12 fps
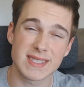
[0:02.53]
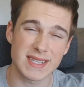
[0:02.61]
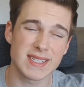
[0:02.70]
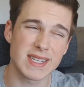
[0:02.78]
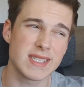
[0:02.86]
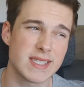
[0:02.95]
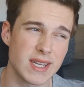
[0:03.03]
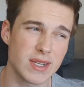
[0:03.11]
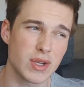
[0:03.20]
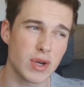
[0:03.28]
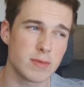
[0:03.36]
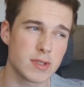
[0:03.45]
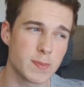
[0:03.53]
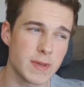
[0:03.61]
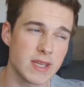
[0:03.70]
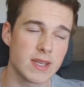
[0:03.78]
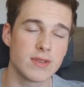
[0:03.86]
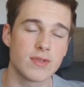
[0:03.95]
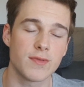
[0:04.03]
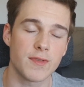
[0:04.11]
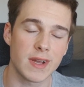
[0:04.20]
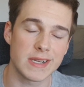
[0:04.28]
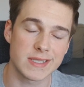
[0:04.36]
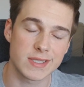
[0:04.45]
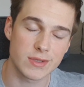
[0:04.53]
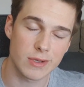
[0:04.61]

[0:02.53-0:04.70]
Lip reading: And yes, I know I'm speaking too fast,